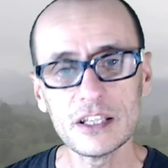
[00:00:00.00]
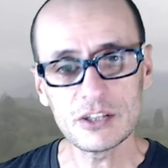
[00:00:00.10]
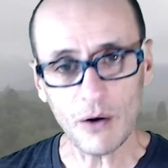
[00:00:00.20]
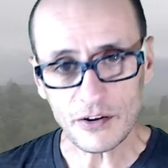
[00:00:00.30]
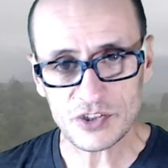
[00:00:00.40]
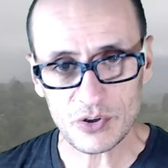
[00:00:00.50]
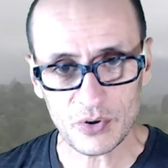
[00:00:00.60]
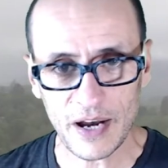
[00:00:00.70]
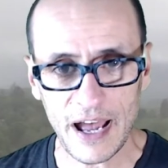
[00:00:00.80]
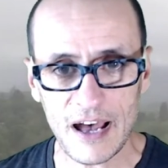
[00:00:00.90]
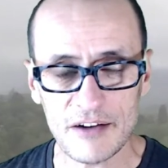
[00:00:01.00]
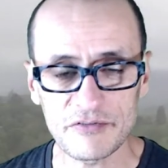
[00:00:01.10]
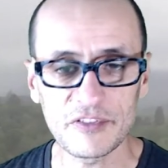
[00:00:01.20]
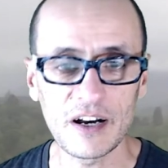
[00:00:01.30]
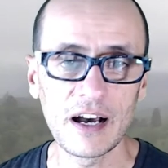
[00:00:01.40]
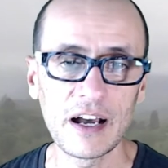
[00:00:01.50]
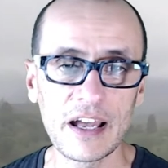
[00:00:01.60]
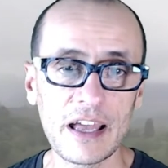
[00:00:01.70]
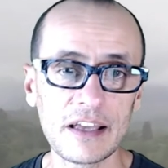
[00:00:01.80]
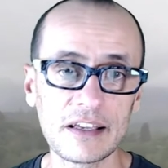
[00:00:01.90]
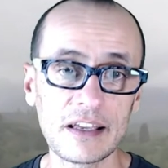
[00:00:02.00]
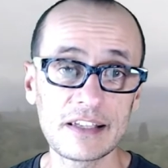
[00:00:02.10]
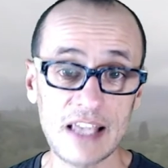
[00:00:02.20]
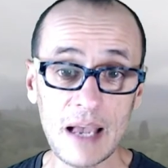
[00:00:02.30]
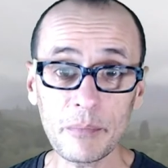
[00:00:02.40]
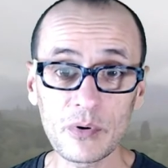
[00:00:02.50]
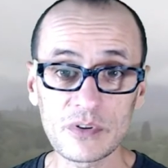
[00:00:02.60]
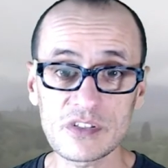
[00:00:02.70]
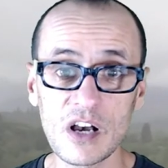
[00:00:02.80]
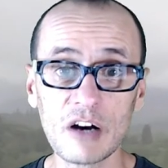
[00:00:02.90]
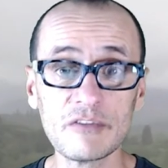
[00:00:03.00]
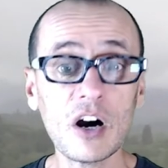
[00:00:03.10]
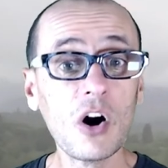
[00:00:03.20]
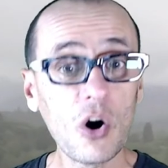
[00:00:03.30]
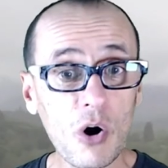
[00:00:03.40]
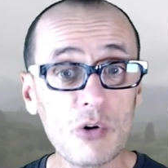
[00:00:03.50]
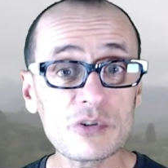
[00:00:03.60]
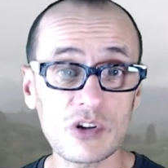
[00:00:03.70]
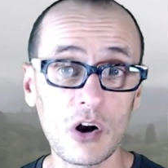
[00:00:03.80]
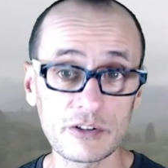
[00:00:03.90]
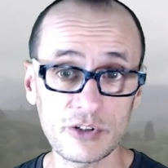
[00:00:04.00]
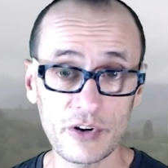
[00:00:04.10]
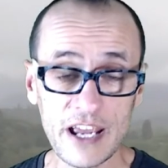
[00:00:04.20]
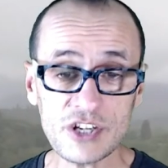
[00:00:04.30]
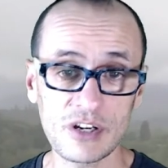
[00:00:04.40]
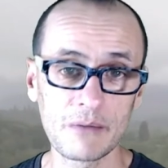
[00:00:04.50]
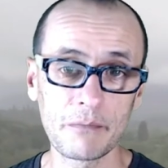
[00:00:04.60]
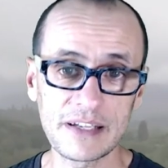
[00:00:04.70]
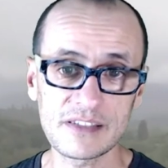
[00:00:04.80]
You also have uh, examples of host alternation by